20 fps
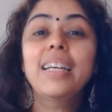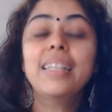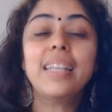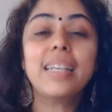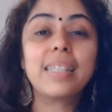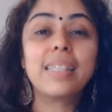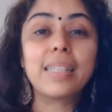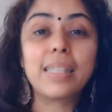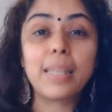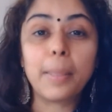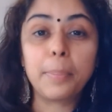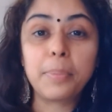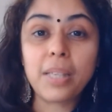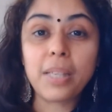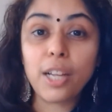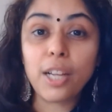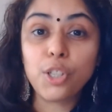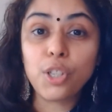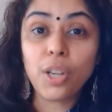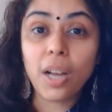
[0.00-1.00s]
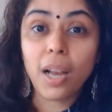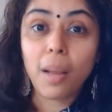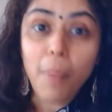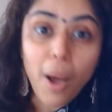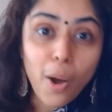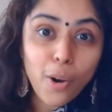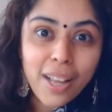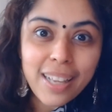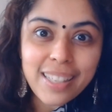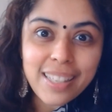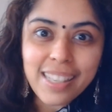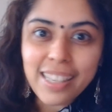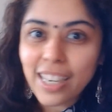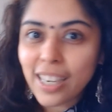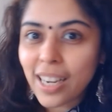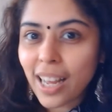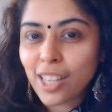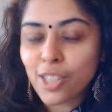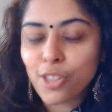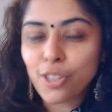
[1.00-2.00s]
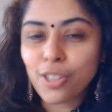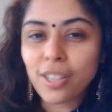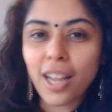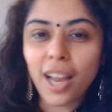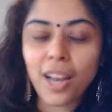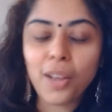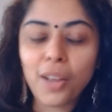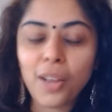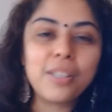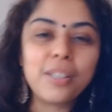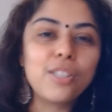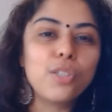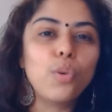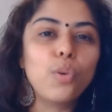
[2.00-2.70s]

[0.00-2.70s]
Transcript: there's a substantial amount as an indulgence allowance,